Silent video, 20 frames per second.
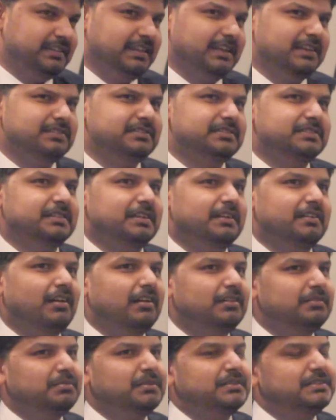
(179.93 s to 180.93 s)
There is
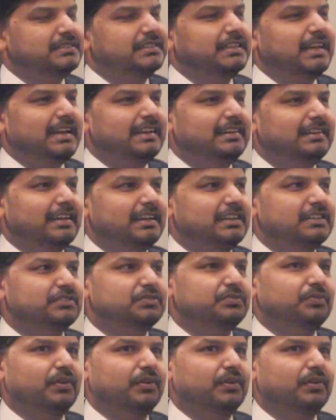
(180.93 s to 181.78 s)
not much guidelines